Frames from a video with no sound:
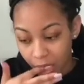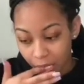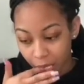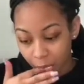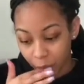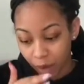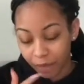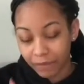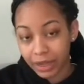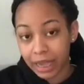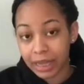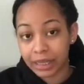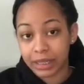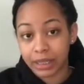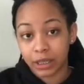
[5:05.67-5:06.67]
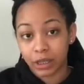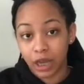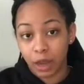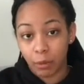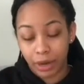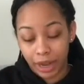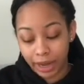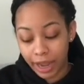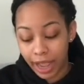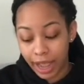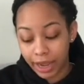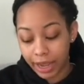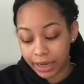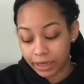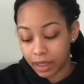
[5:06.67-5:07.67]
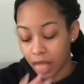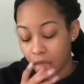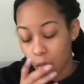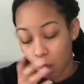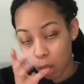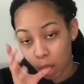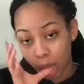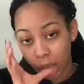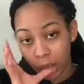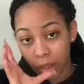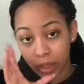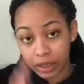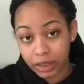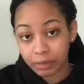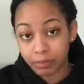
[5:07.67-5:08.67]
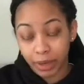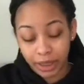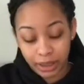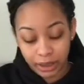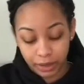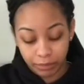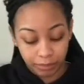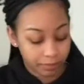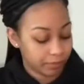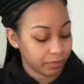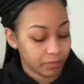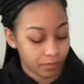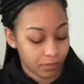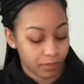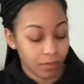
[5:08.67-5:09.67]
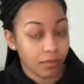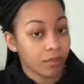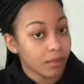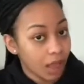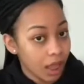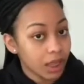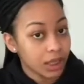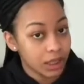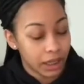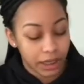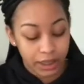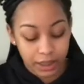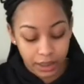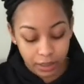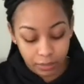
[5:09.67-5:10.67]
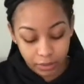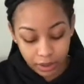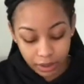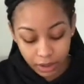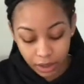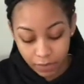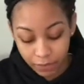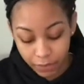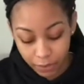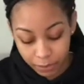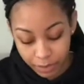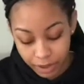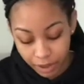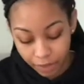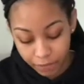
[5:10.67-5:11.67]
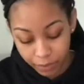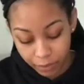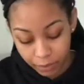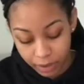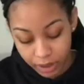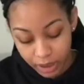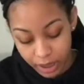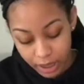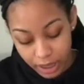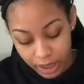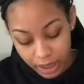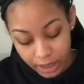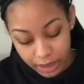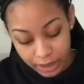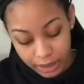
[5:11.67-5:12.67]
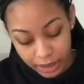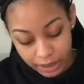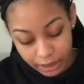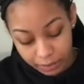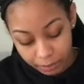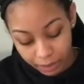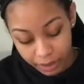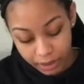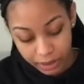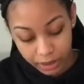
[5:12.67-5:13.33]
Oh, I forgot to tell y'all what I got. I got a spicy chicken sandwich. Y'all feel me? Y'all feel me? That's spicy.